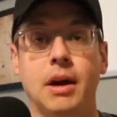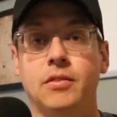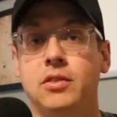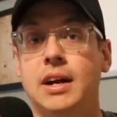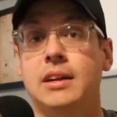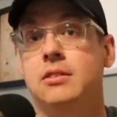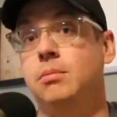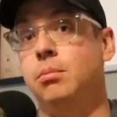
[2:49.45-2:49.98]
I've
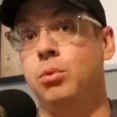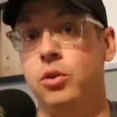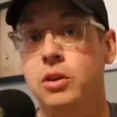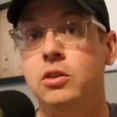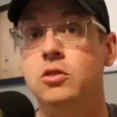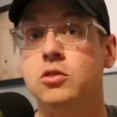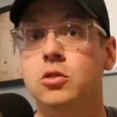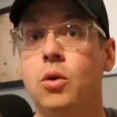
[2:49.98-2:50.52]
shot some pretty
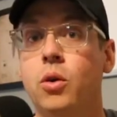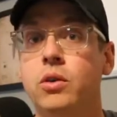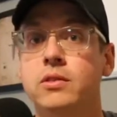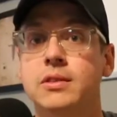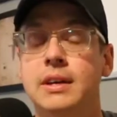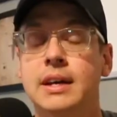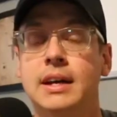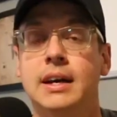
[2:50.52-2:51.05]
good
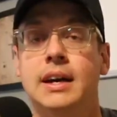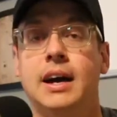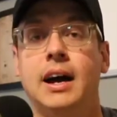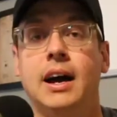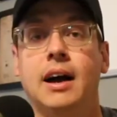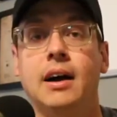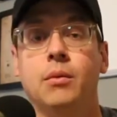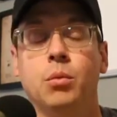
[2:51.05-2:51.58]
scores
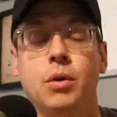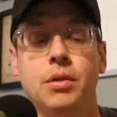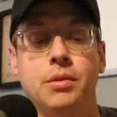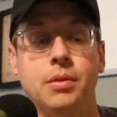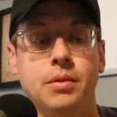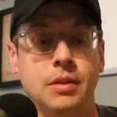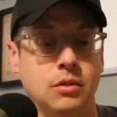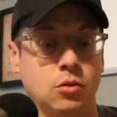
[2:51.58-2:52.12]
uh,
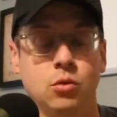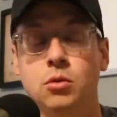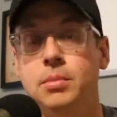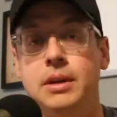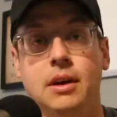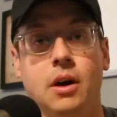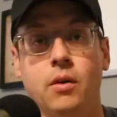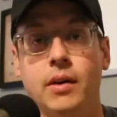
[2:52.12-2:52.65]
with the Tour
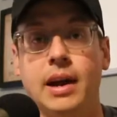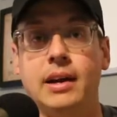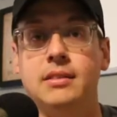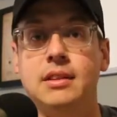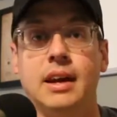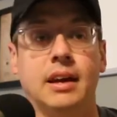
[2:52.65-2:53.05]
BRX.